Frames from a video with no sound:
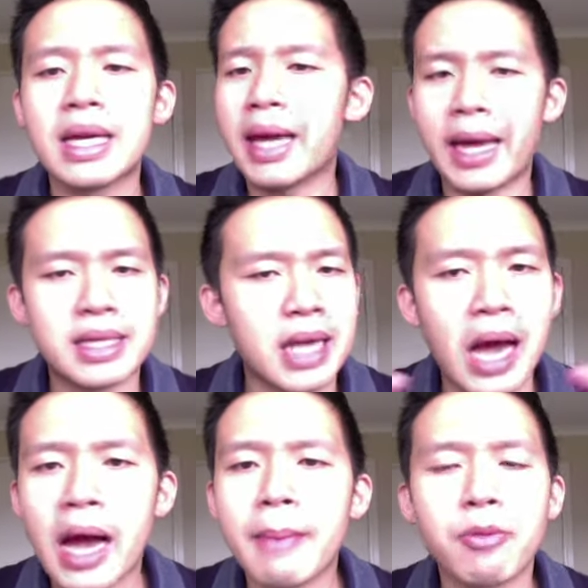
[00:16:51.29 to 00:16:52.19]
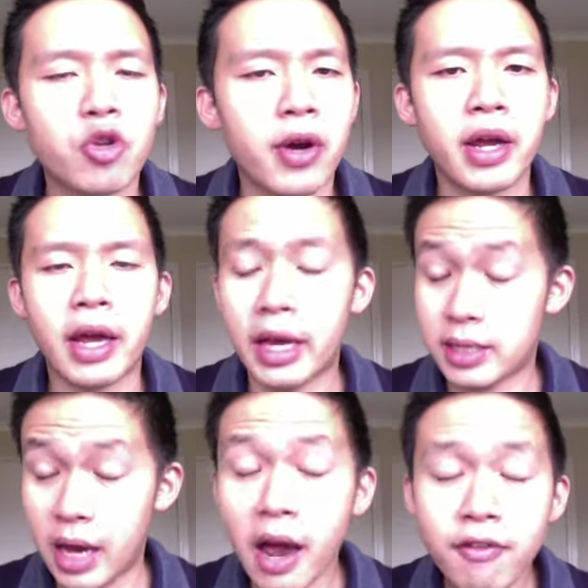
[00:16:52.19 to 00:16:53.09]
as I am trying, as
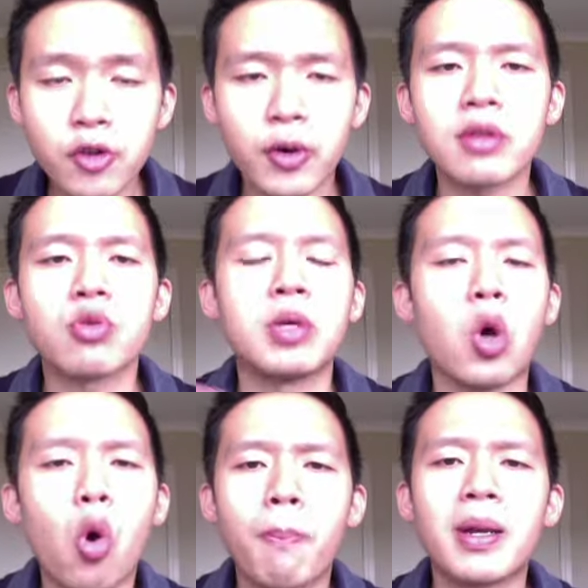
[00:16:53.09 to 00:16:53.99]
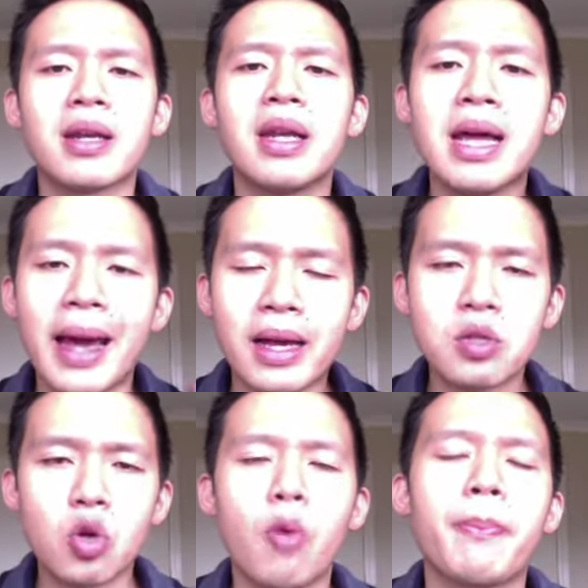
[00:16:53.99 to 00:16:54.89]
I have tried to be open, as
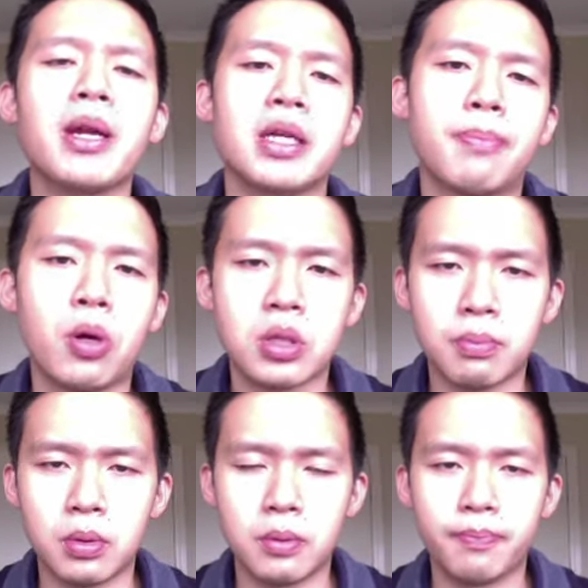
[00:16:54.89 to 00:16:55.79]
open as possible,